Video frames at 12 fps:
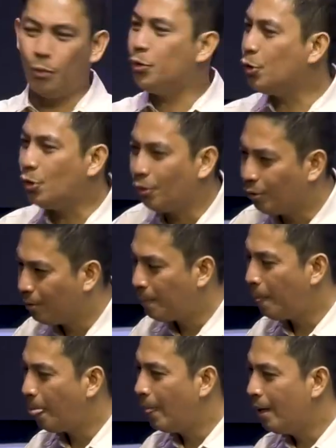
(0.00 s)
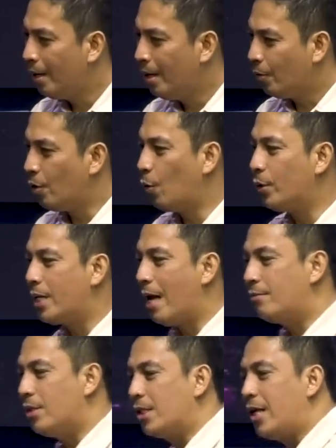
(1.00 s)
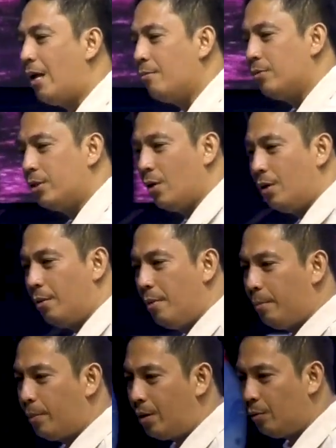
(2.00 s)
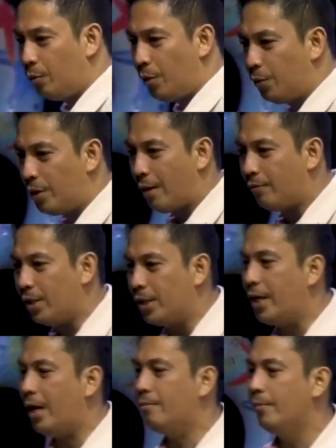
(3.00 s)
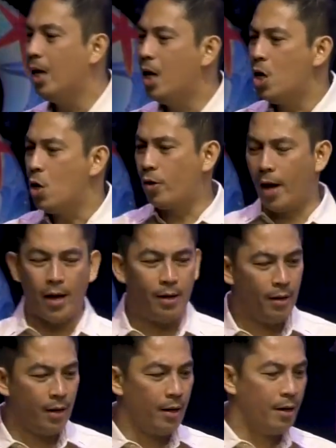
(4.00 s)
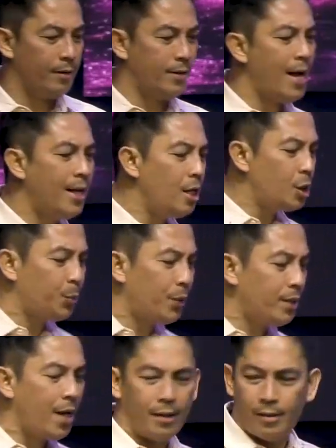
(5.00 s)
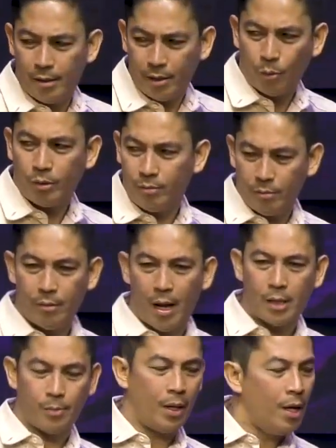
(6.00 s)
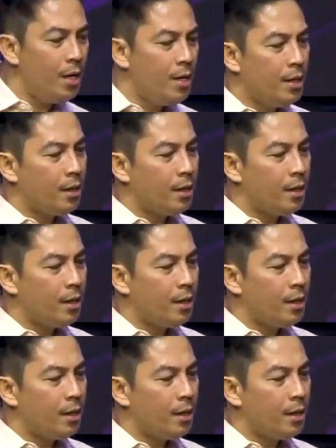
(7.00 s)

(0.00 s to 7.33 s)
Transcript: What would you do? We always have this game. John, remember when we would have this game? Okay, Daddy, let's pretend. They would ask me.